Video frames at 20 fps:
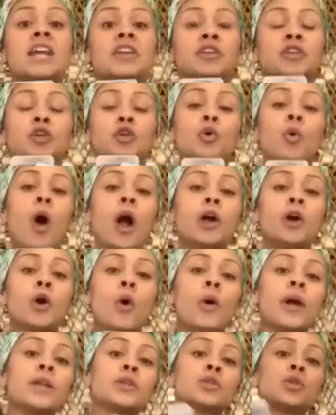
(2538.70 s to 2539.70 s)
you are
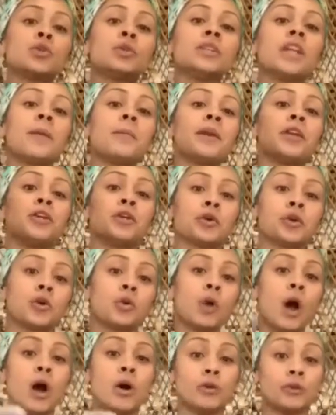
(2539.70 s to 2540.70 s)
going to limit your
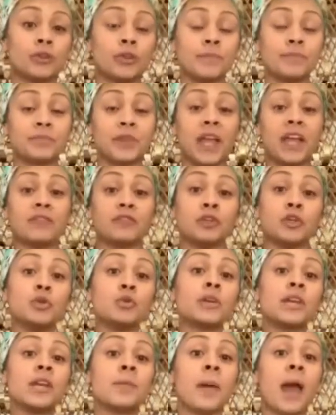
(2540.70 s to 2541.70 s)
growth if
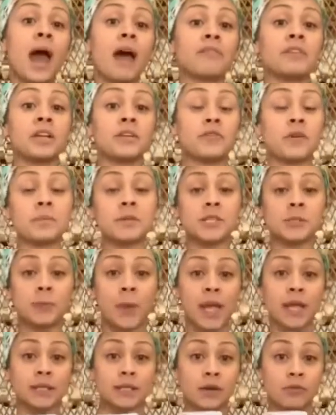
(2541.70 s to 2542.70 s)
you keep acting from a
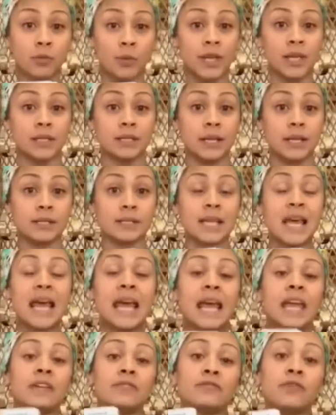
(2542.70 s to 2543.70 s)
space of weakness.
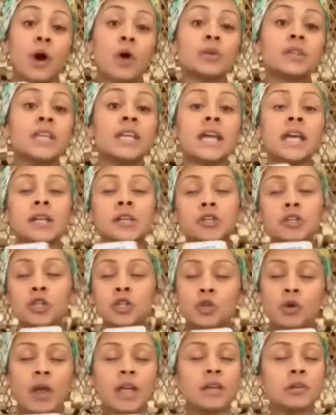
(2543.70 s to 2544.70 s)
Invoke the inner
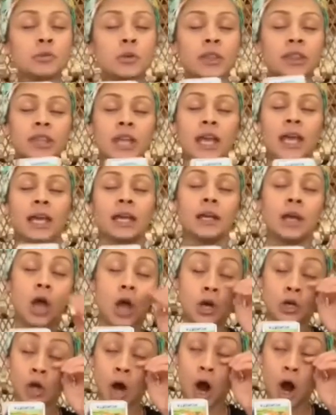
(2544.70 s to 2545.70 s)
strength within.
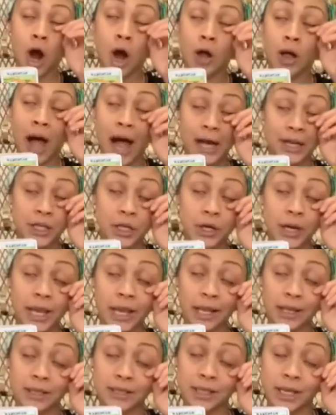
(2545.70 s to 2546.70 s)
Call on your
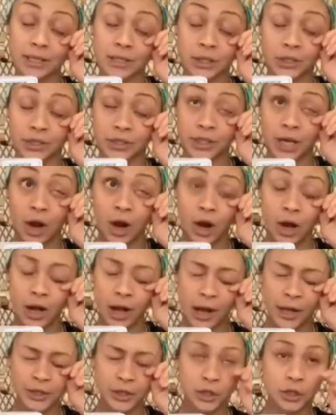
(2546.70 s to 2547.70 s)
ancestors. Call
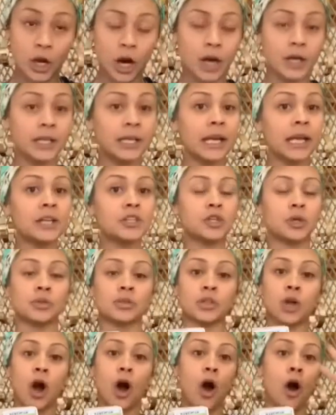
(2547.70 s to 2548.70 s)
on your guardian
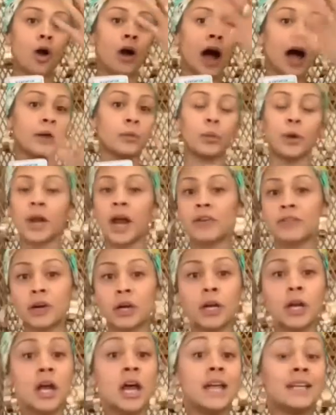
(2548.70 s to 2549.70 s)
angels. Call on
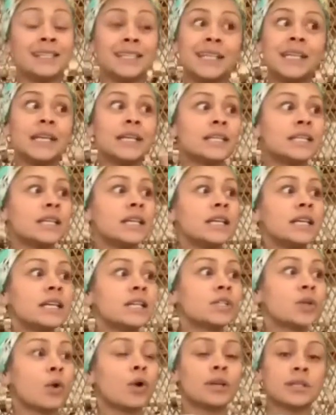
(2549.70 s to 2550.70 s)
whatever
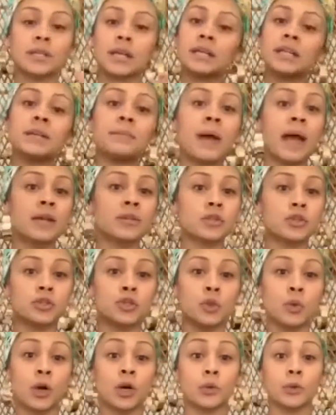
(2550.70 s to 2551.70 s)
deities or ascended masters
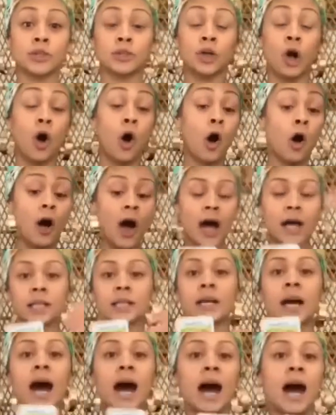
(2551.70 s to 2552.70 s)
you work with. Call
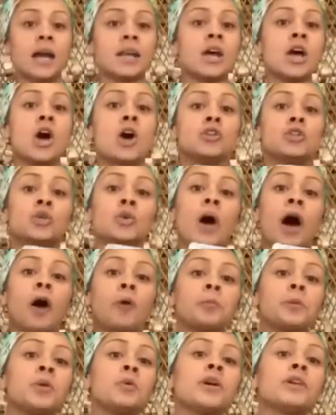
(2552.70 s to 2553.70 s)
on God to
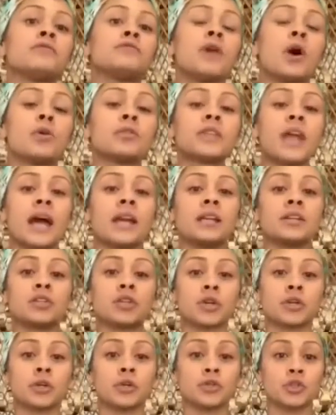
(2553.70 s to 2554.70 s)
help you invoke that
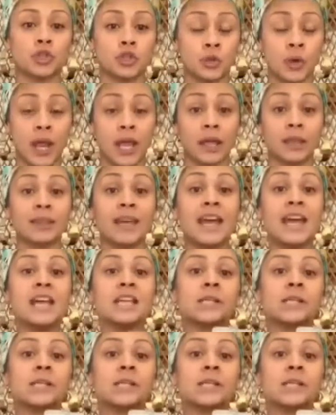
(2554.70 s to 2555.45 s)
internal strength.